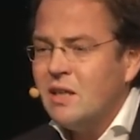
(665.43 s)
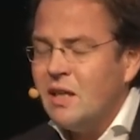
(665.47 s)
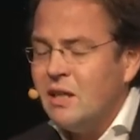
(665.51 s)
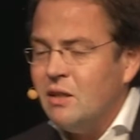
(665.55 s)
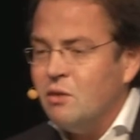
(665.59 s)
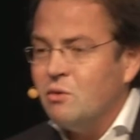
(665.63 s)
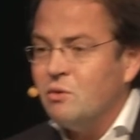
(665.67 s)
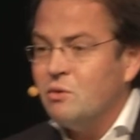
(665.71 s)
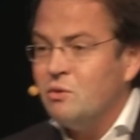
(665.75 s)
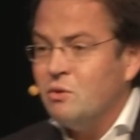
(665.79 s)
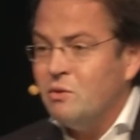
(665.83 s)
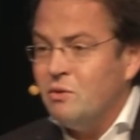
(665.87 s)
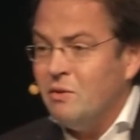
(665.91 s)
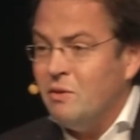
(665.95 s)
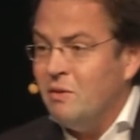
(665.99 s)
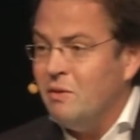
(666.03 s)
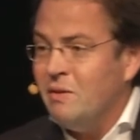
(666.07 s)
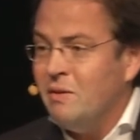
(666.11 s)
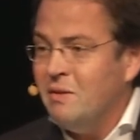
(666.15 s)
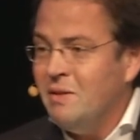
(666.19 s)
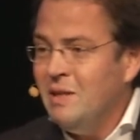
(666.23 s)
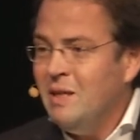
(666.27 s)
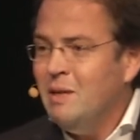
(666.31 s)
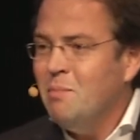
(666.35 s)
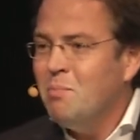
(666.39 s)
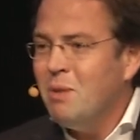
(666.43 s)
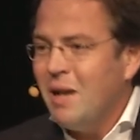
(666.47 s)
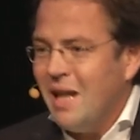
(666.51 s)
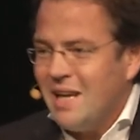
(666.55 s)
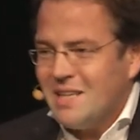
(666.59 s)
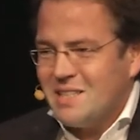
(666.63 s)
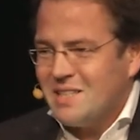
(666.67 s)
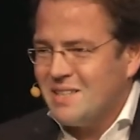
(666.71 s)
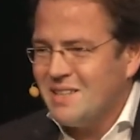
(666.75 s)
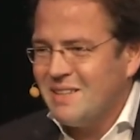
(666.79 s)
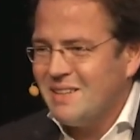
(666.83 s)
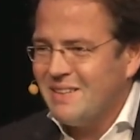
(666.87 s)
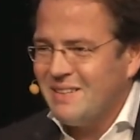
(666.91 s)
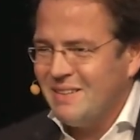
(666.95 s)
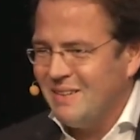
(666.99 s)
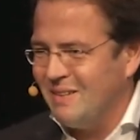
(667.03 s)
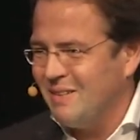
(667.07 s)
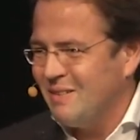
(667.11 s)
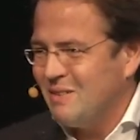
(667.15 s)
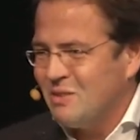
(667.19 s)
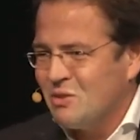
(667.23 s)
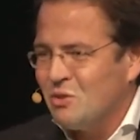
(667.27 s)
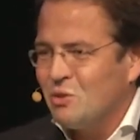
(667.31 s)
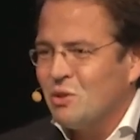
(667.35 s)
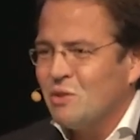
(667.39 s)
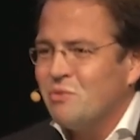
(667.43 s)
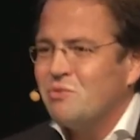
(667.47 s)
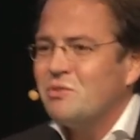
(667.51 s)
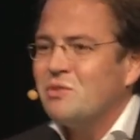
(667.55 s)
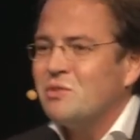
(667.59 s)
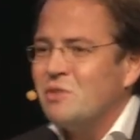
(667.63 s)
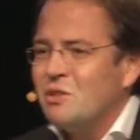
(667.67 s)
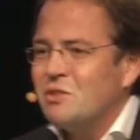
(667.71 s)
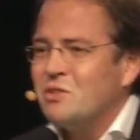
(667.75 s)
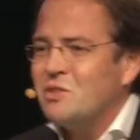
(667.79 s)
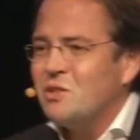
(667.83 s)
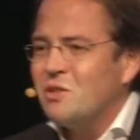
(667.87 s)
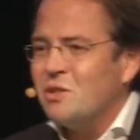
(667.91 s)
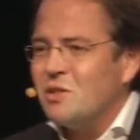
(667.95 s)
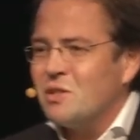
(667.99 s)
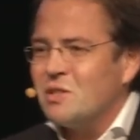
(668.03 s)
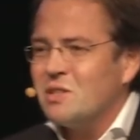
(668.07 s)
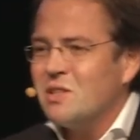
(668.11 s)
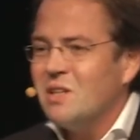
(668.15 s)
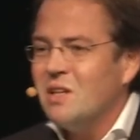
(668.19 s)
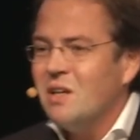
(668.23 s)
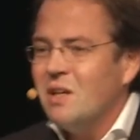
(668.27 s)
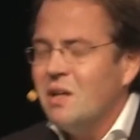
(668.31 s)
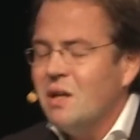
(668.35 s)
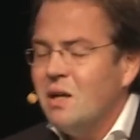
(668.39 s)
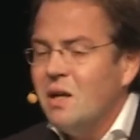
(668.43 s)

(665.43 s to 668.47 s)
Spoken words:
and you de-bless the church.